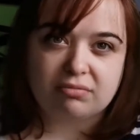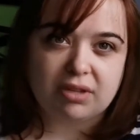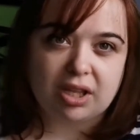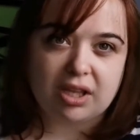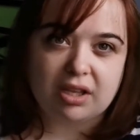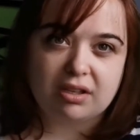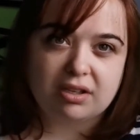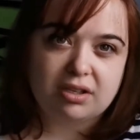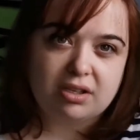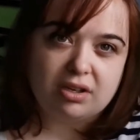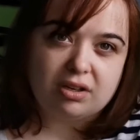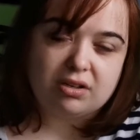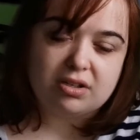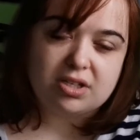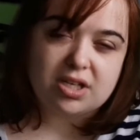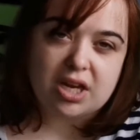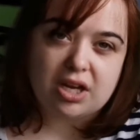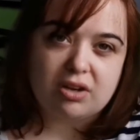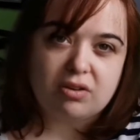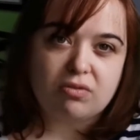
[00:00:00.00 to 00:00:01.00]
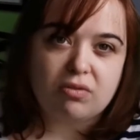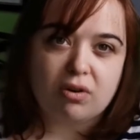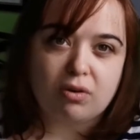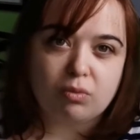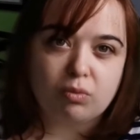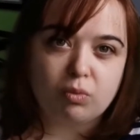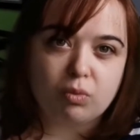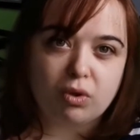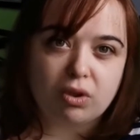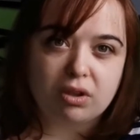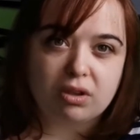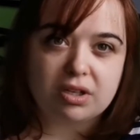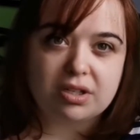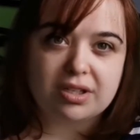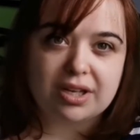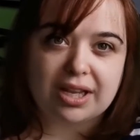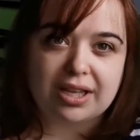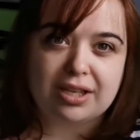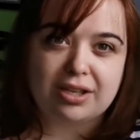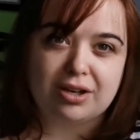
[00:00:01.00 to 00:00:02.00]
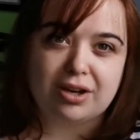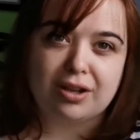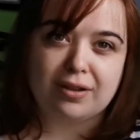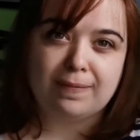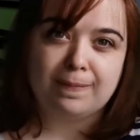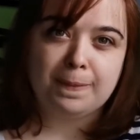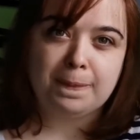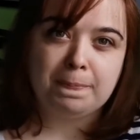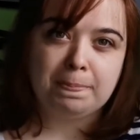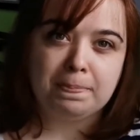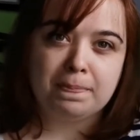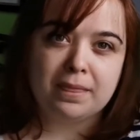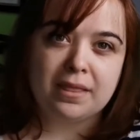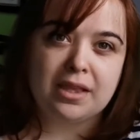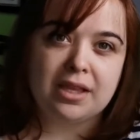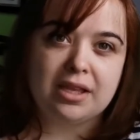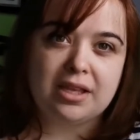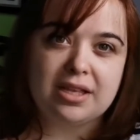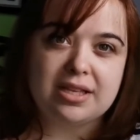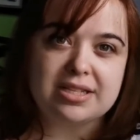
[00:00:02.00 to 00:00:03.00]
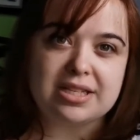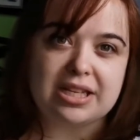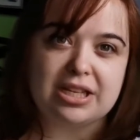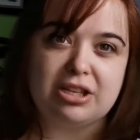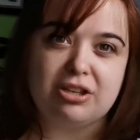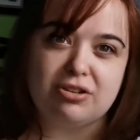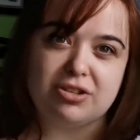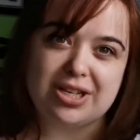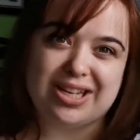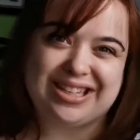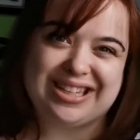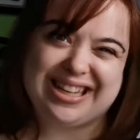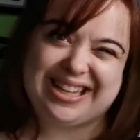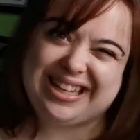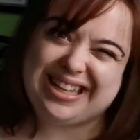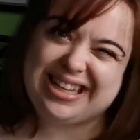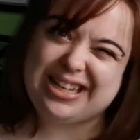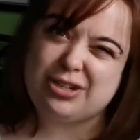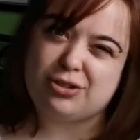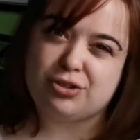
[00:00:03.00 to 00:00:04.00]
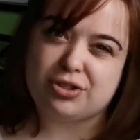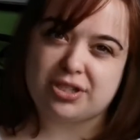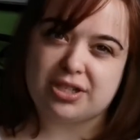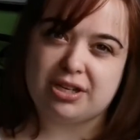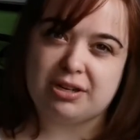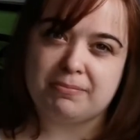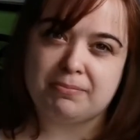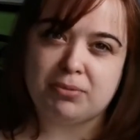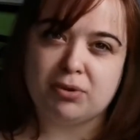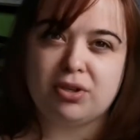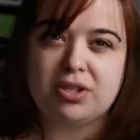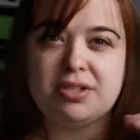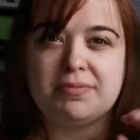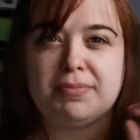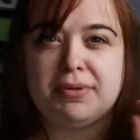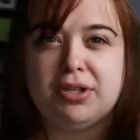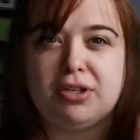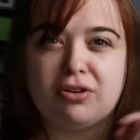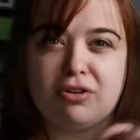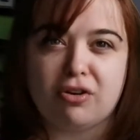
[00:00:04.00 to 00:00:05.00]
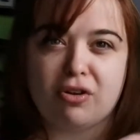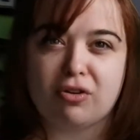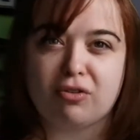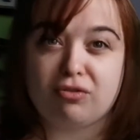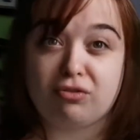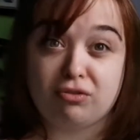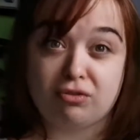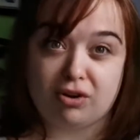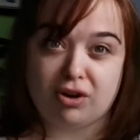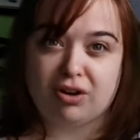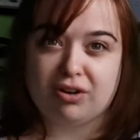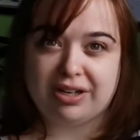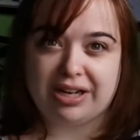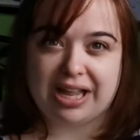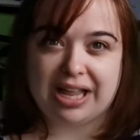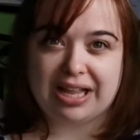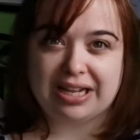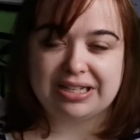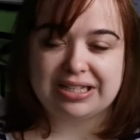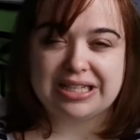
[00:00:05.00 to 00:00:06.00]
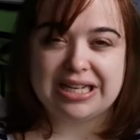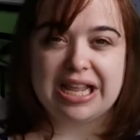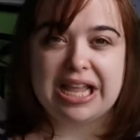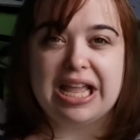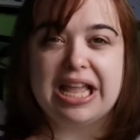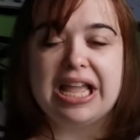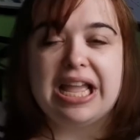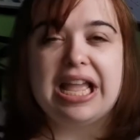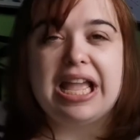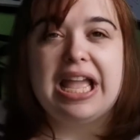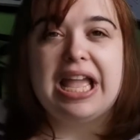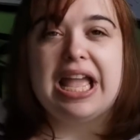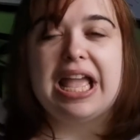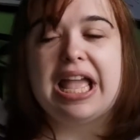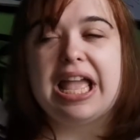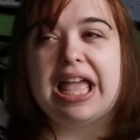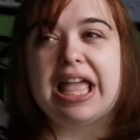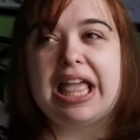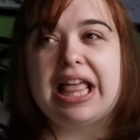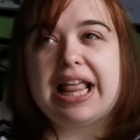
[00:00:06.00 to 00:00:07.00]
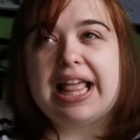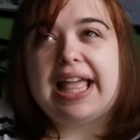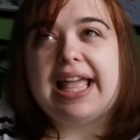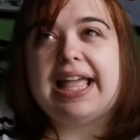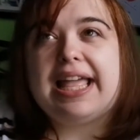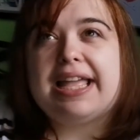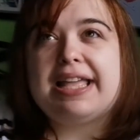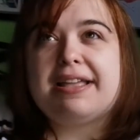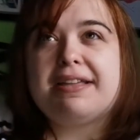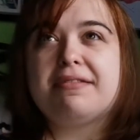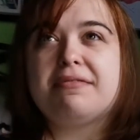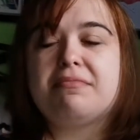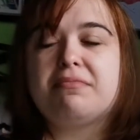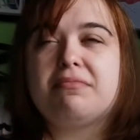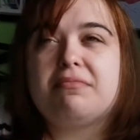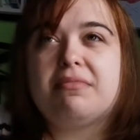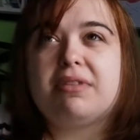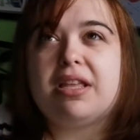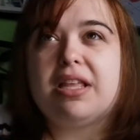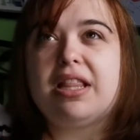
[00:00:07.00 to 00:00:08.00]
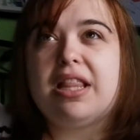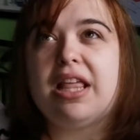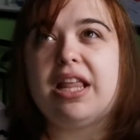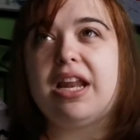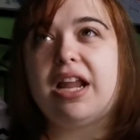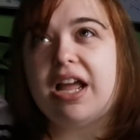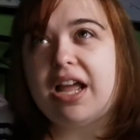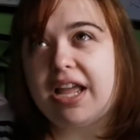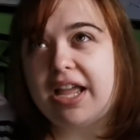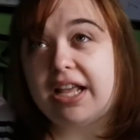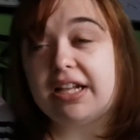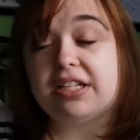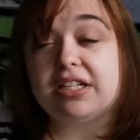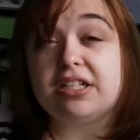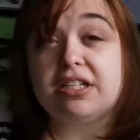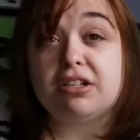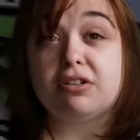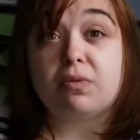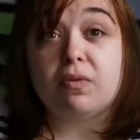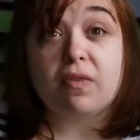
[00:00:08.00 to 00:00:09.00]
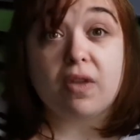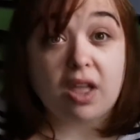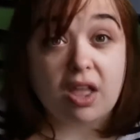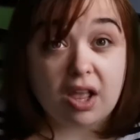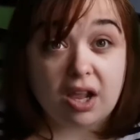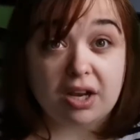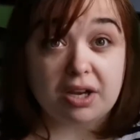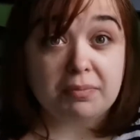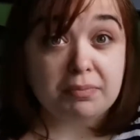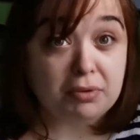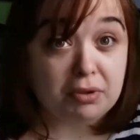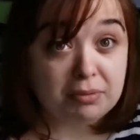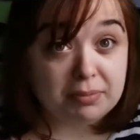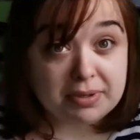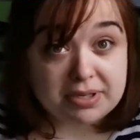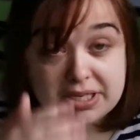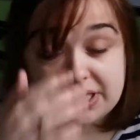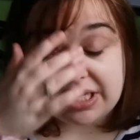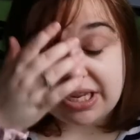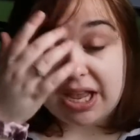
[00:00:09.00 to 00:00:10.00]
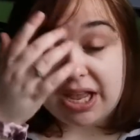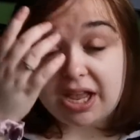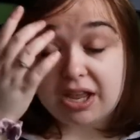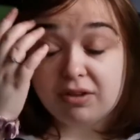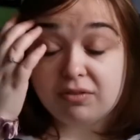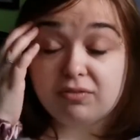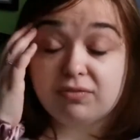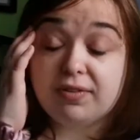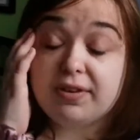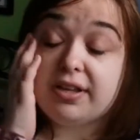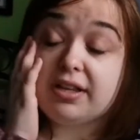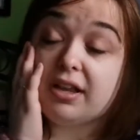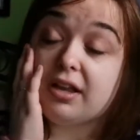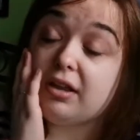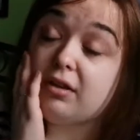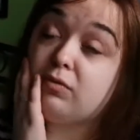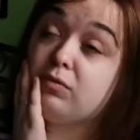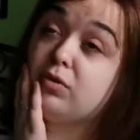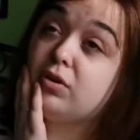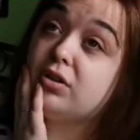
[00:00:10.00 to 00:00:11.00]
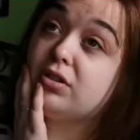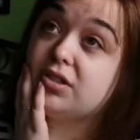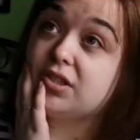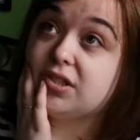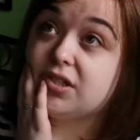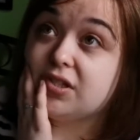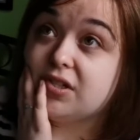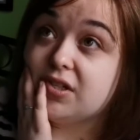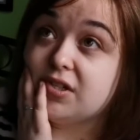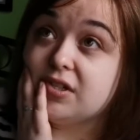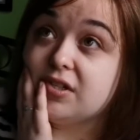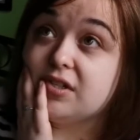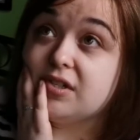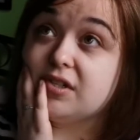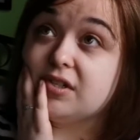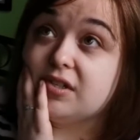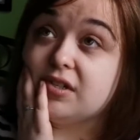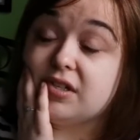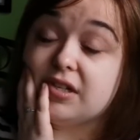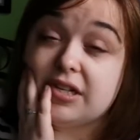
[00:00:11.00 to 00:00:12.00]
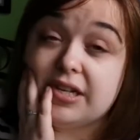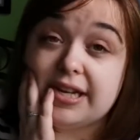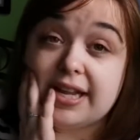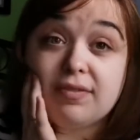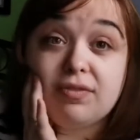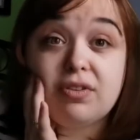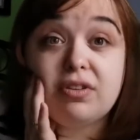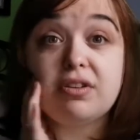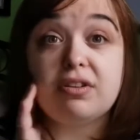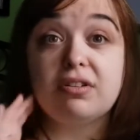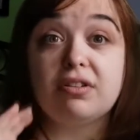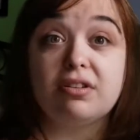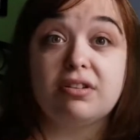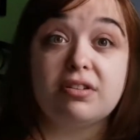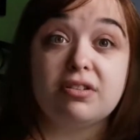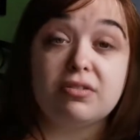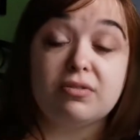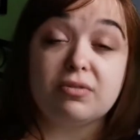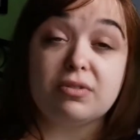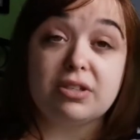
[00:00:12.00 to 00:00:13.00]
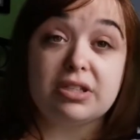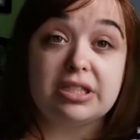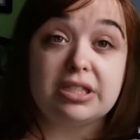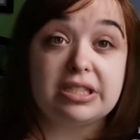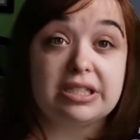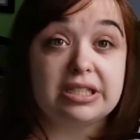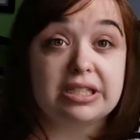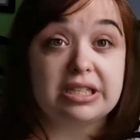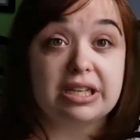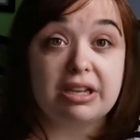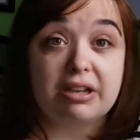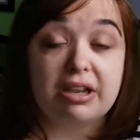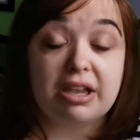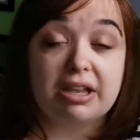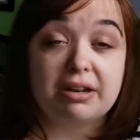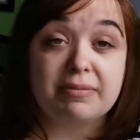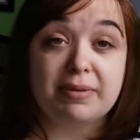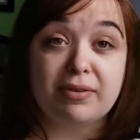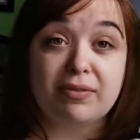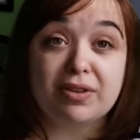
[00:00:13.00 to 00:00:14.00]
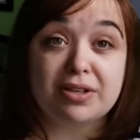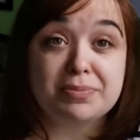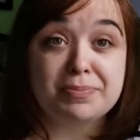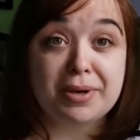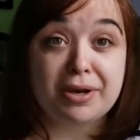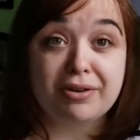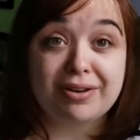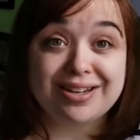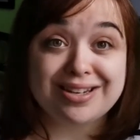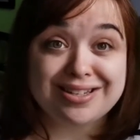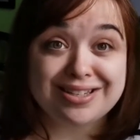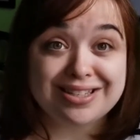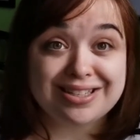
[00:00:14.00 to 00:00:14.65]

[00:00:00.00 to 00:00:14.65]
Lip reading: like, you know, 10-year-old would, like, you know, it's like you start getting interested in boys, but you're not full on that. And then I had to deal with early puberty. I think I was 11 once I had my first period,